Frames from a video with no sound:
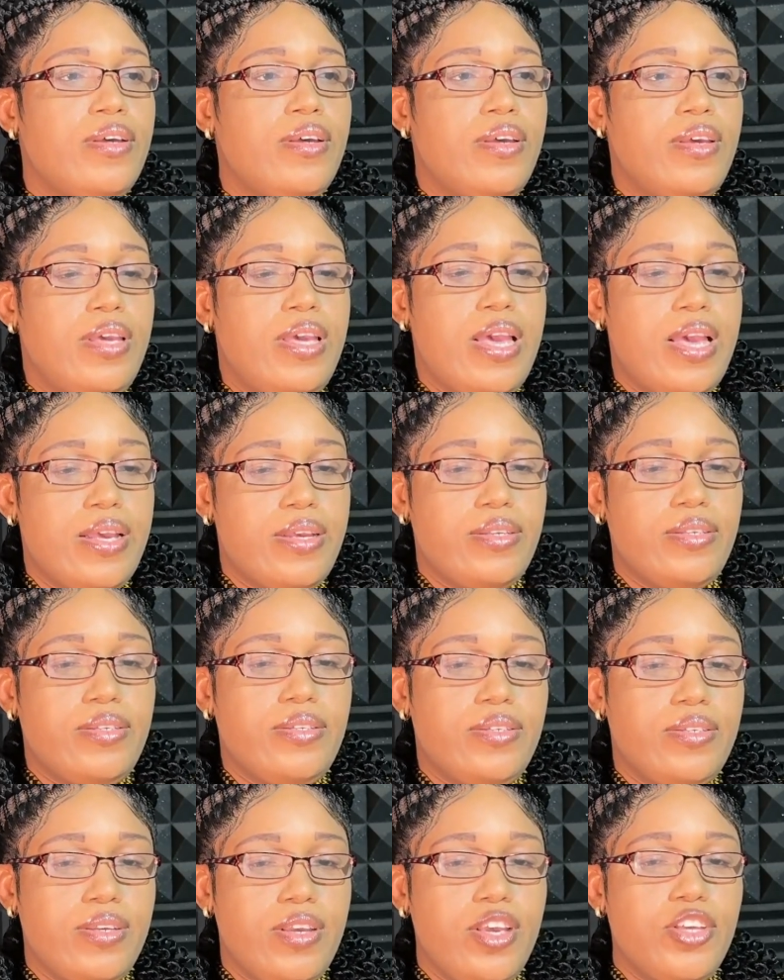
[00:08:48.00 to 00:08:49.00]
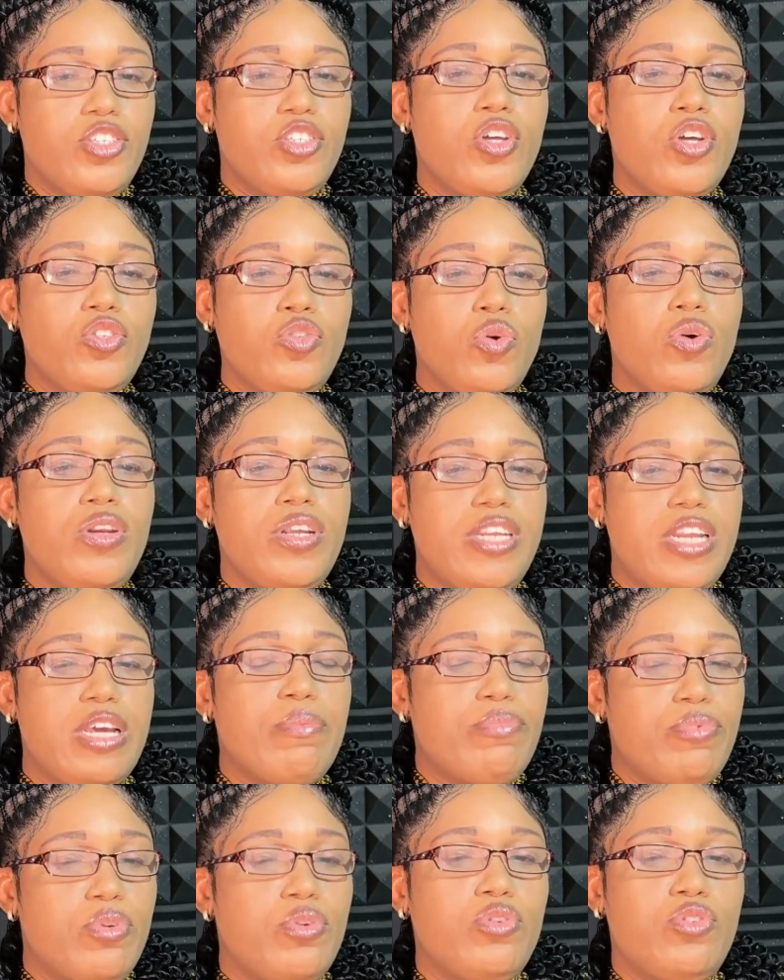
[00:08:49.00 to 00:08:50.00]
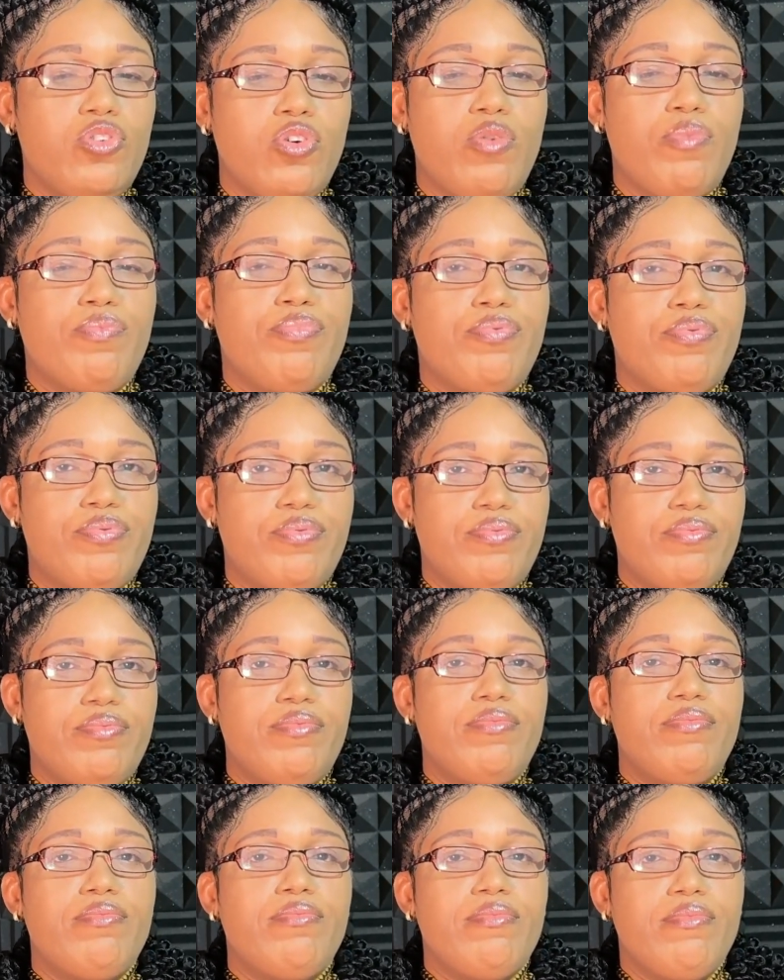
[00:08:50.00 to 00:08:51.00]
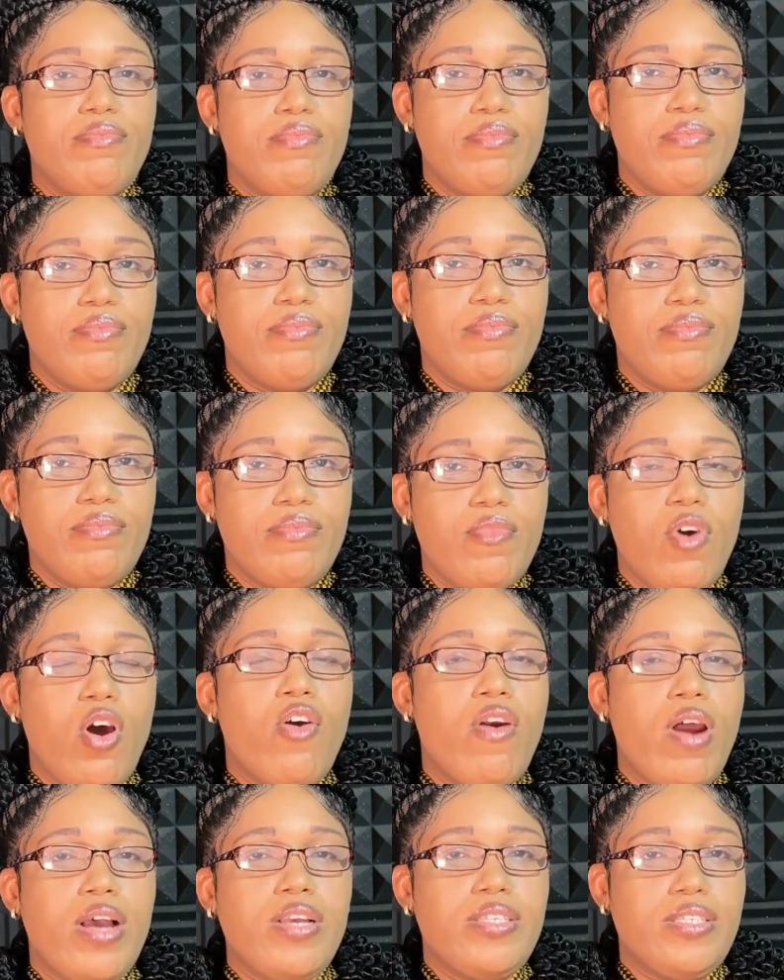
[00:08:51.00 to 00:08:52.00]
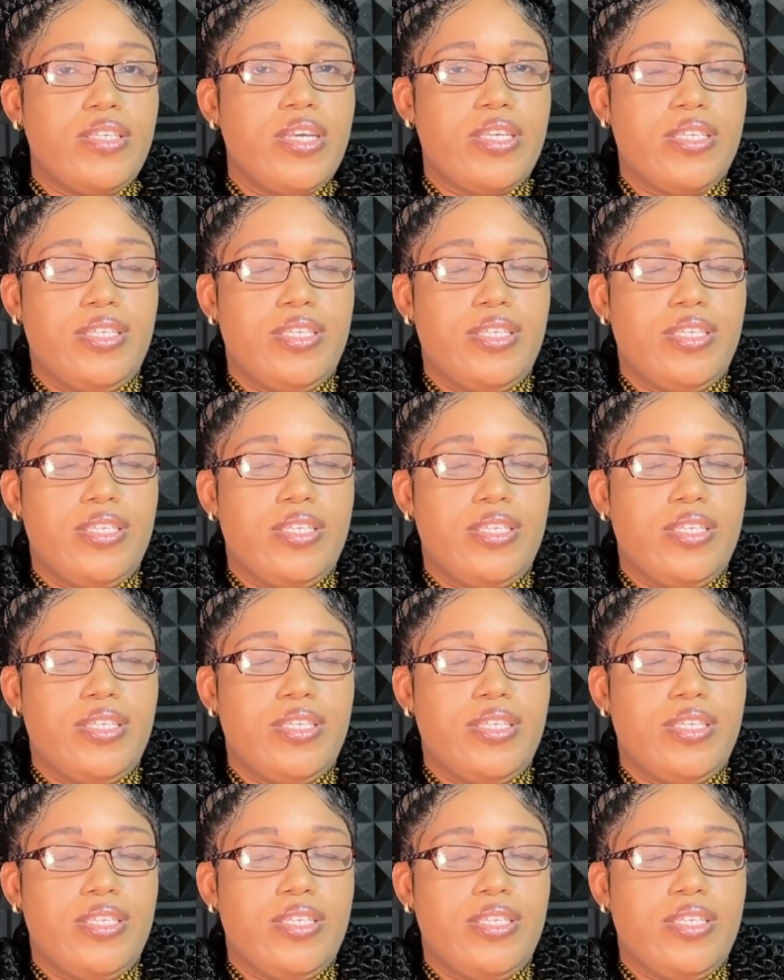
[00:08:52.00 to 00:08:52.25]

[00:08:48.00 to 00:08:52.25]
Yes, it's not only the blowjob. Oral sex.